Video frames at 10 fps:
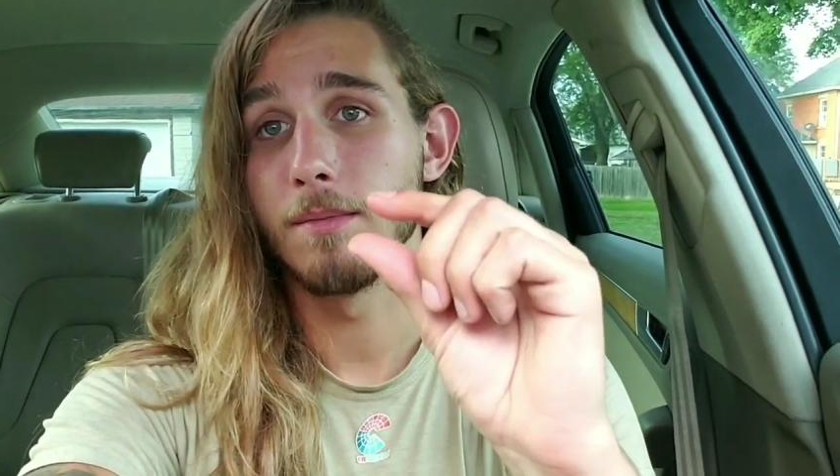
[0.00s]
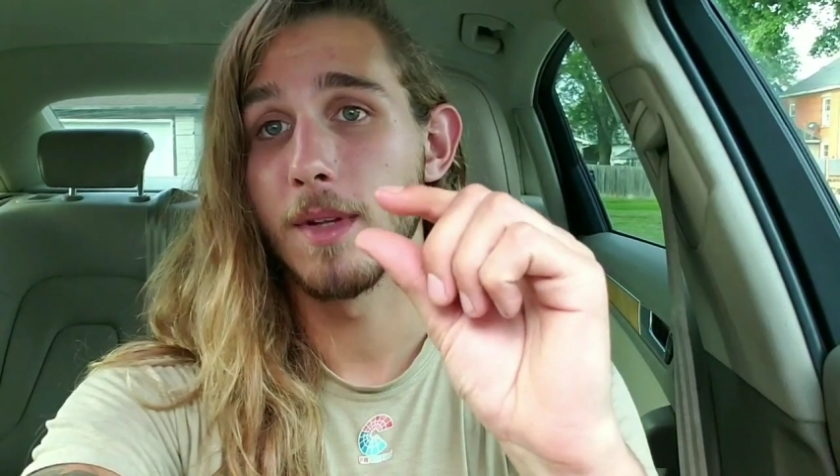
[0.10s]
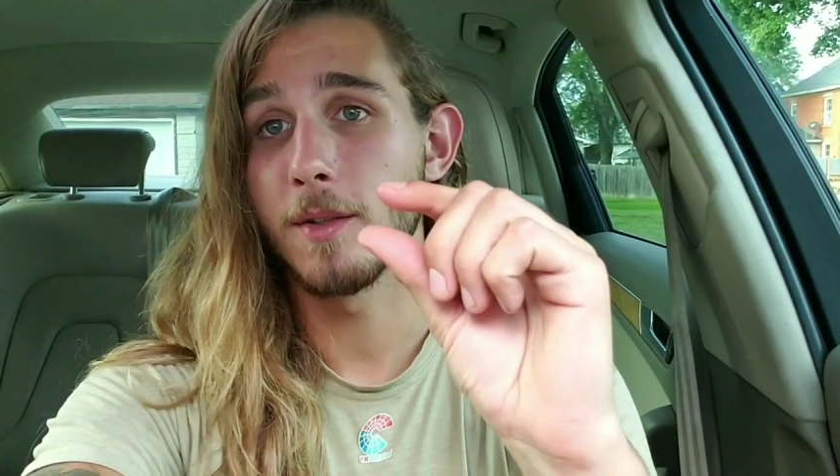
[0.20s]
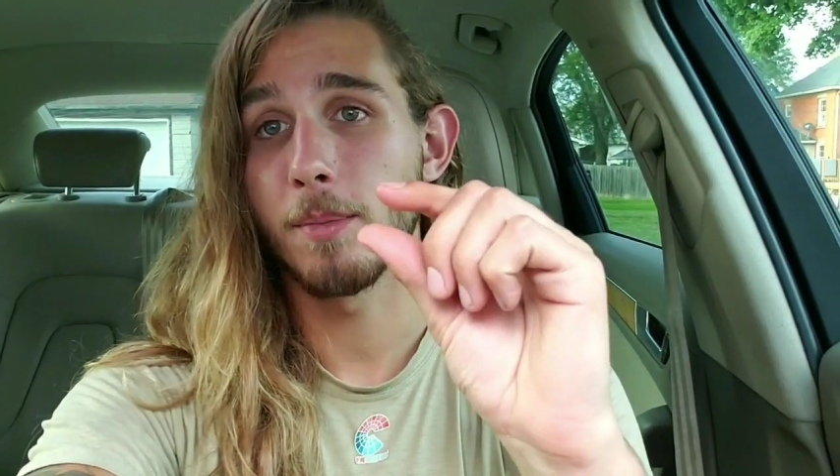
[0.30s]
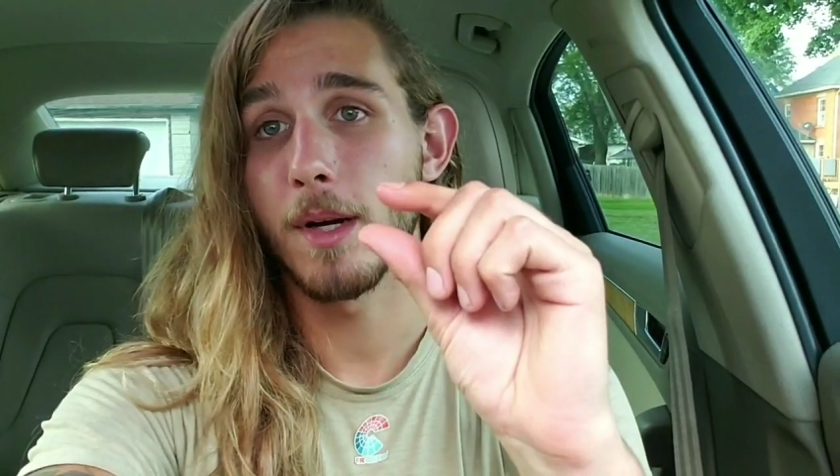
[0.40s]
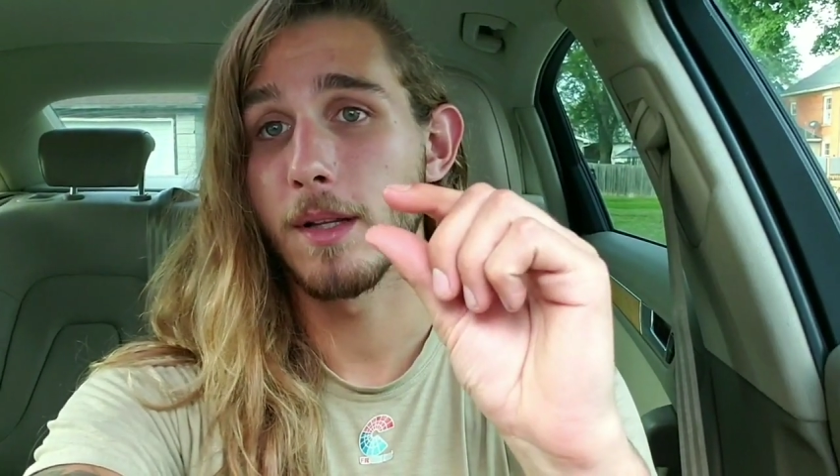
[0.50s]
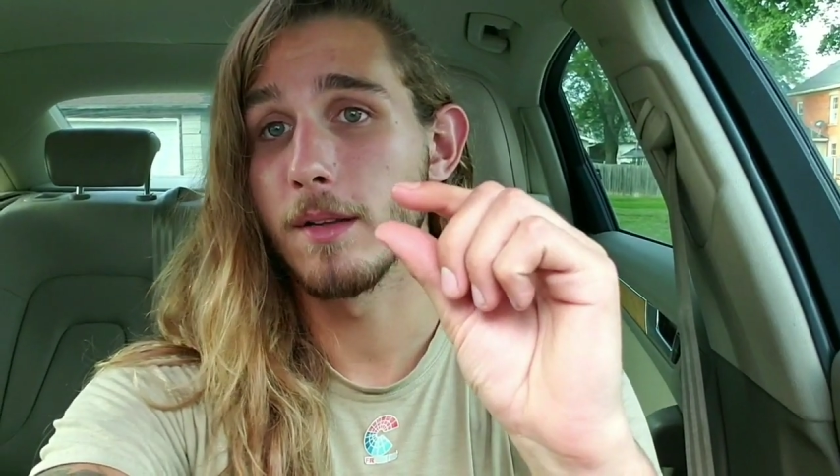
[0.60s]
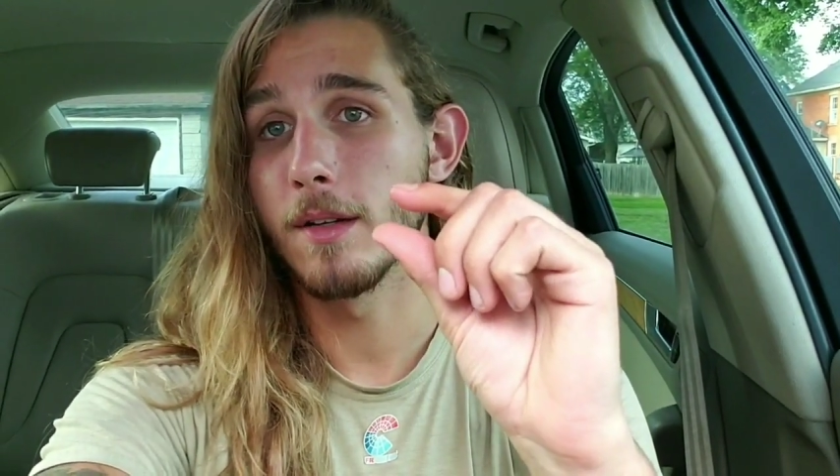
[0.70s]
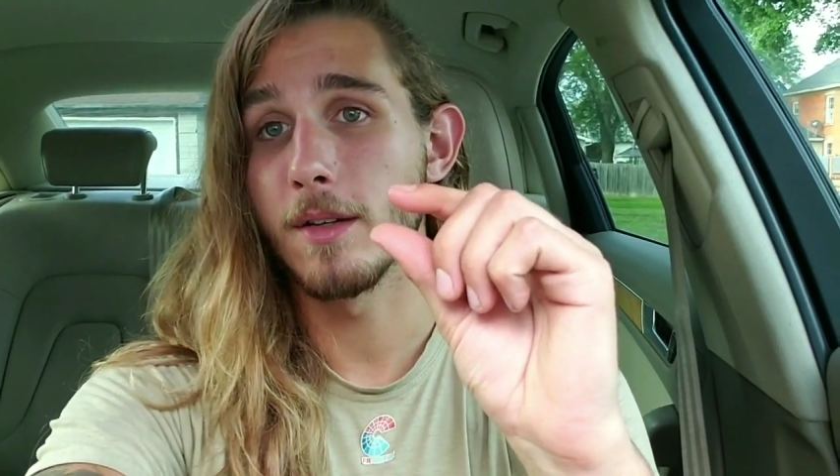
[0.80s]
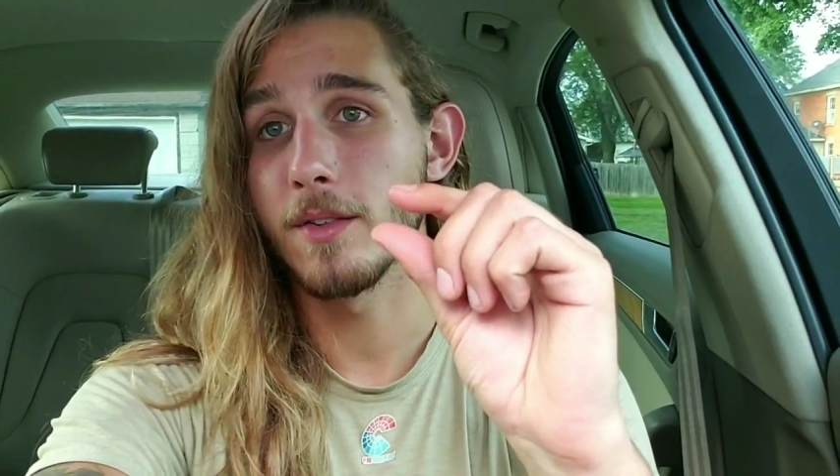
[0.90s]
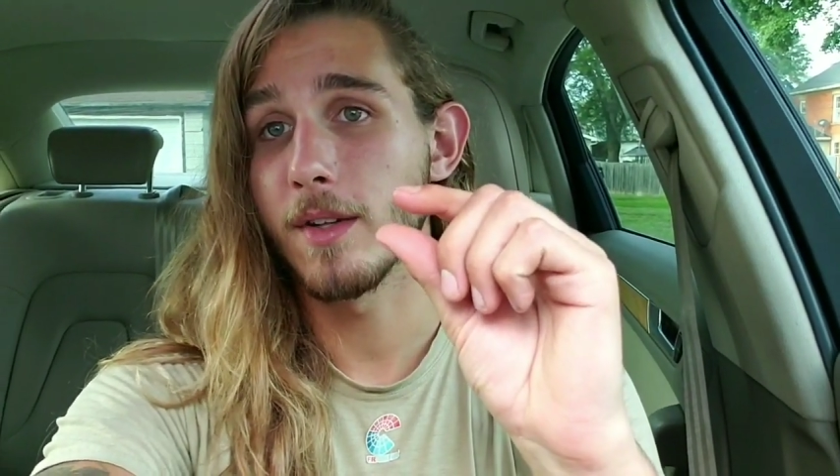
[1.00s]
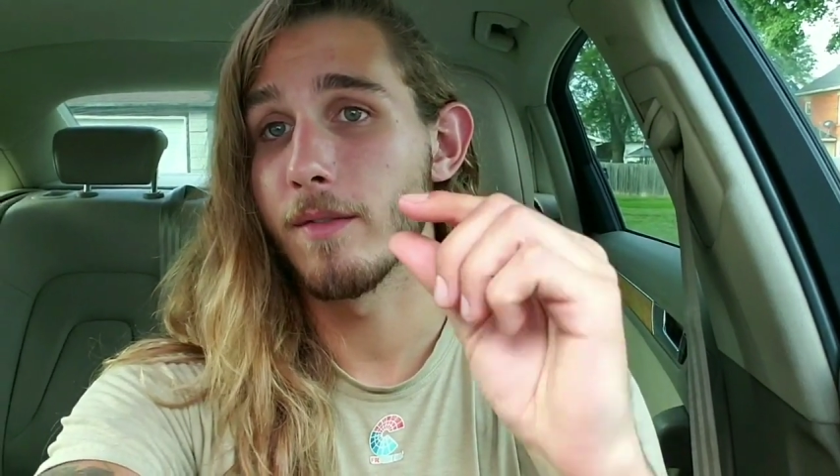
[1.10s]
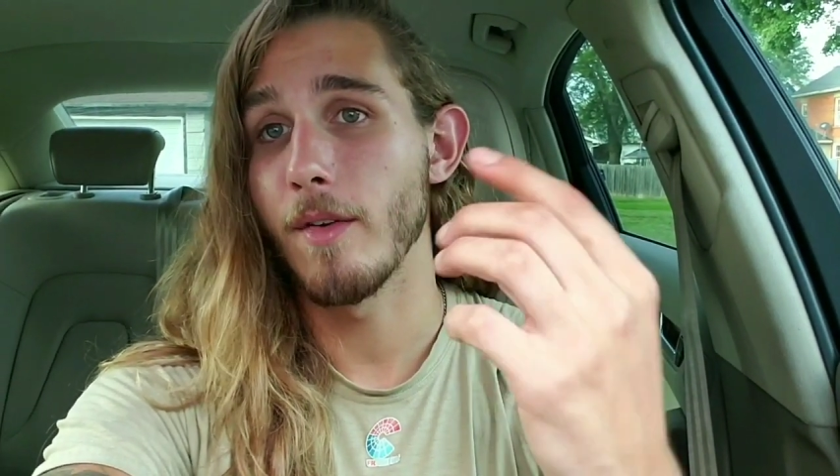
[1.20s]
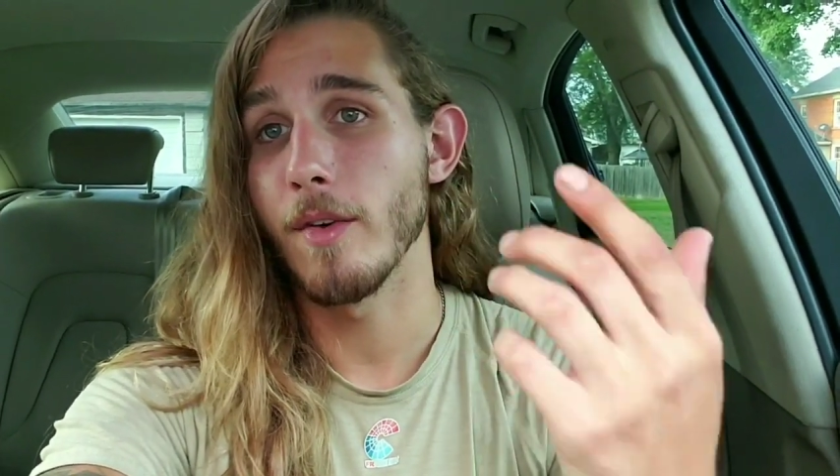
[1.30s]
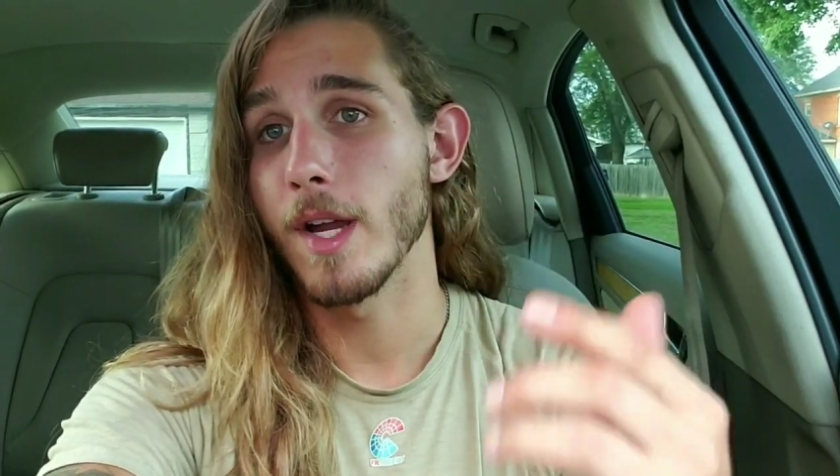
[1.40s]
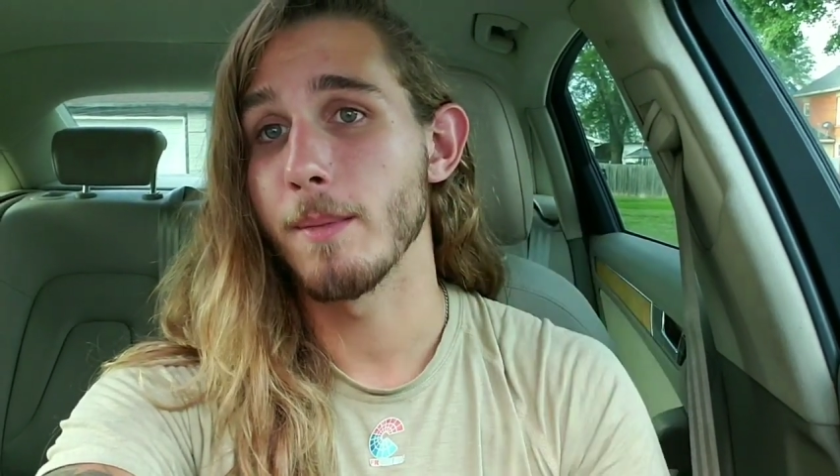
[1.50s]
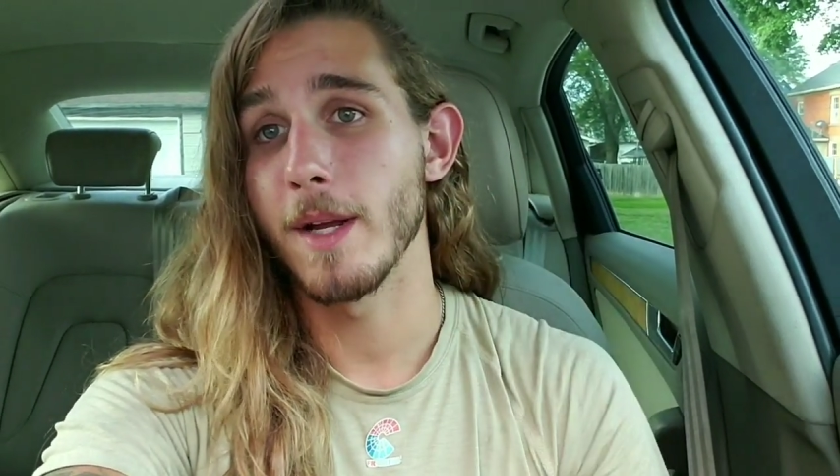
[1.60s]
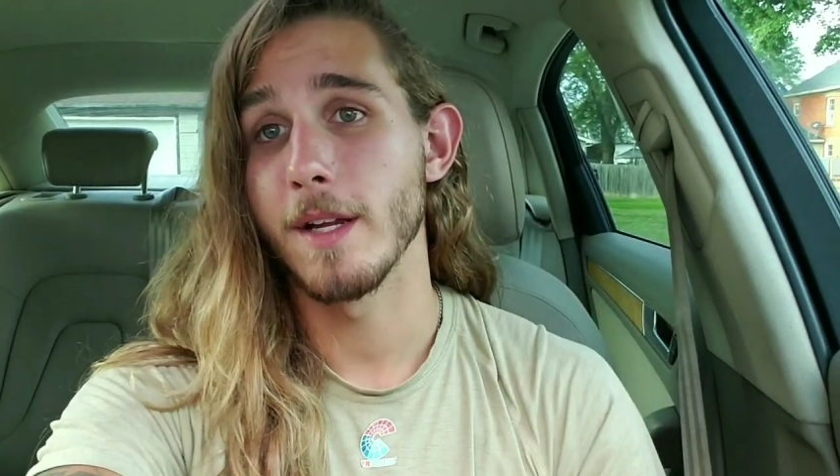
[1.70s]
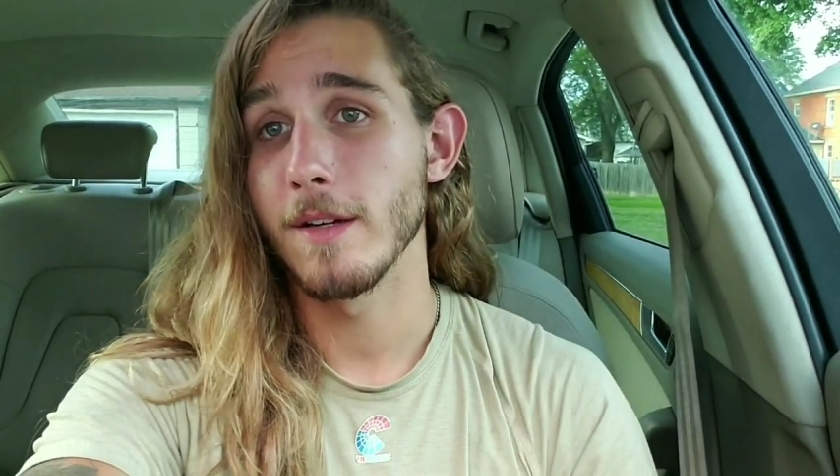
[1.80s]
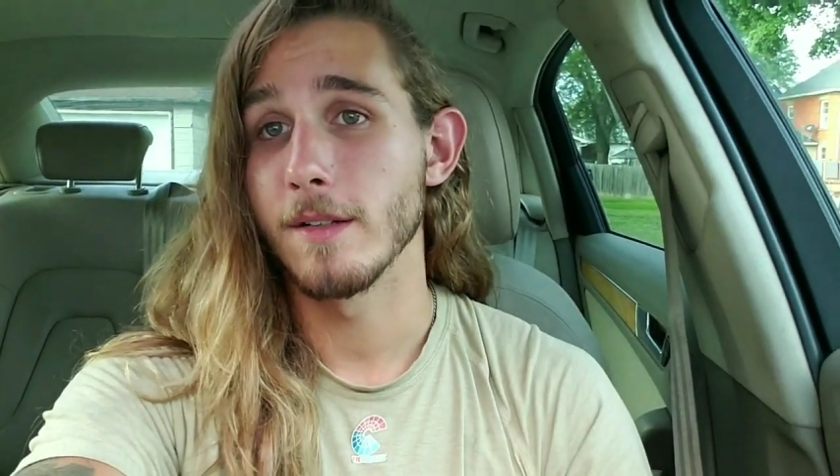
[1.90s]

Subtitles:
That's probably the longest I've ever had my hair,